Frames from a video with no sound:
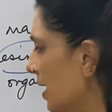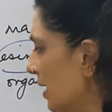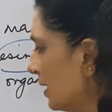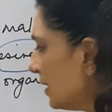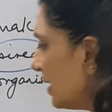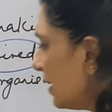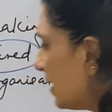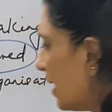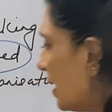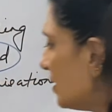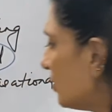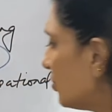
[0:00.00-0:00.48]

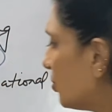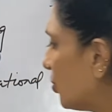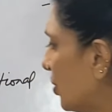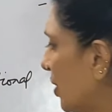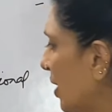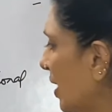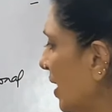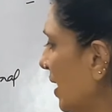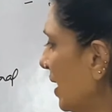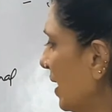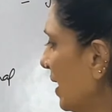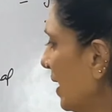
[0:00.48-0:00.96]
There are
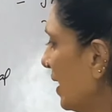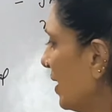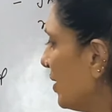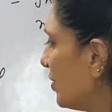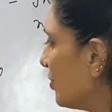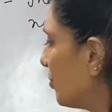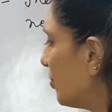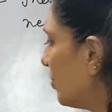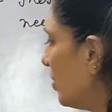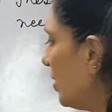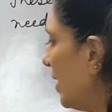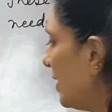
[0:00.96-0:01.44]
three
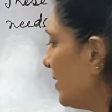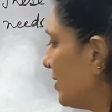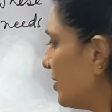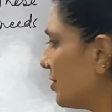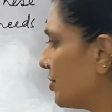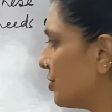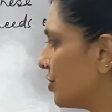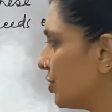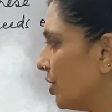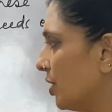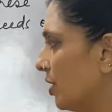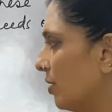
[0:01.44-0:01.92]

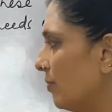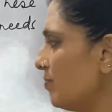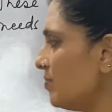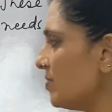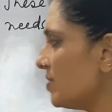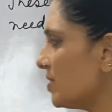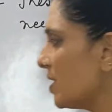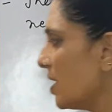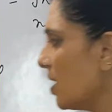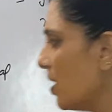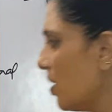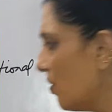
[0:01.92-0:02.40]
interrelated
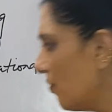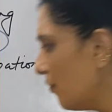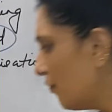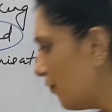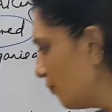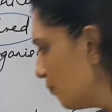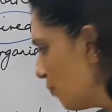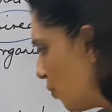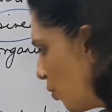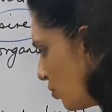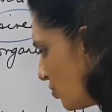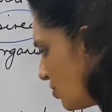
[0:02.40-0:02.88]
terms:
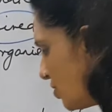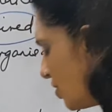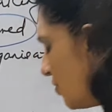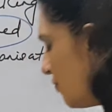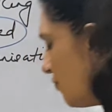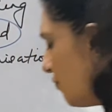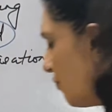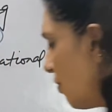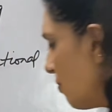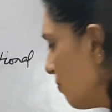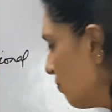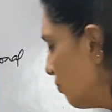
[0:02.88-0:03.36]

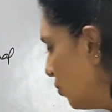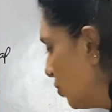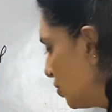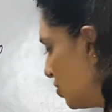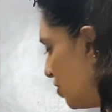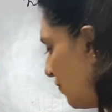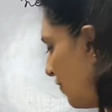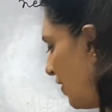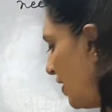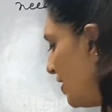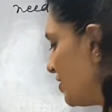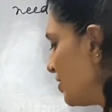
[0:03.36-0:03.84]
motive,
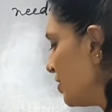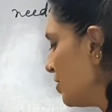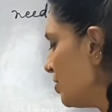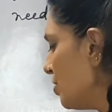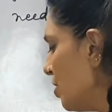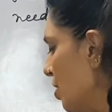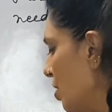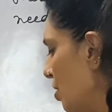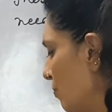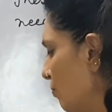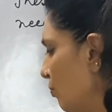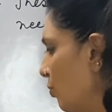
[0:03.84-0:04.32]
motivator,
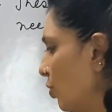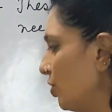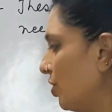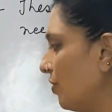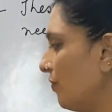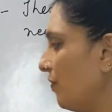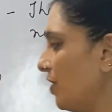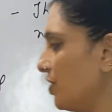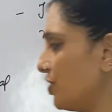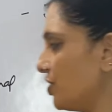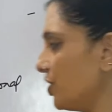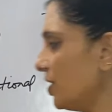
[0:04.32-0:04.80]

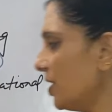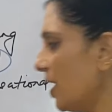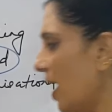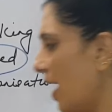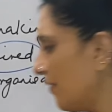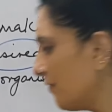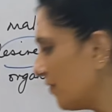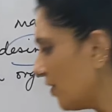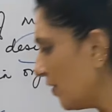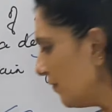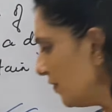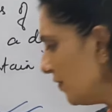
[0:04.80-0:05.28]
motivation.
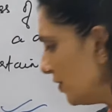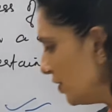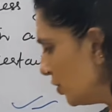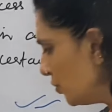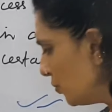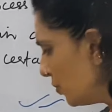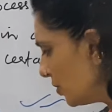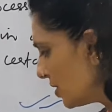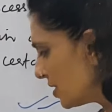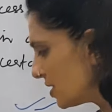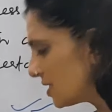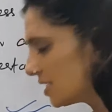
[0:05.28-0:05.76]
I have given you,
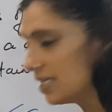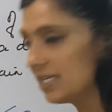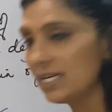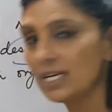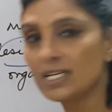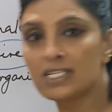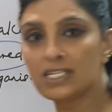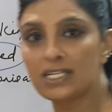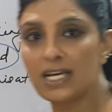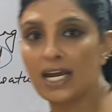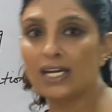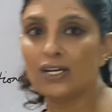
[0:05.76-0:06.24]
it is inner
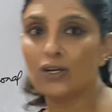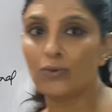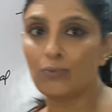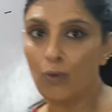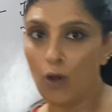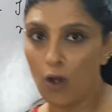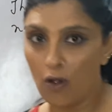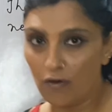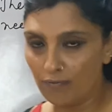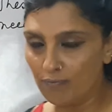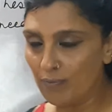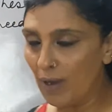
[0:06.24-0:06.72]
state
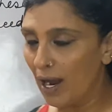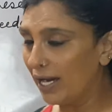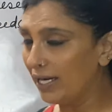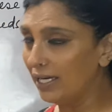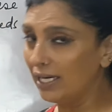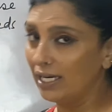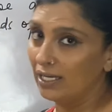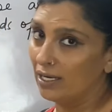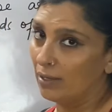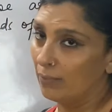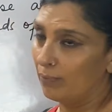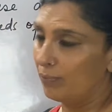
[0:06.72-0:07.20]
of mind, inner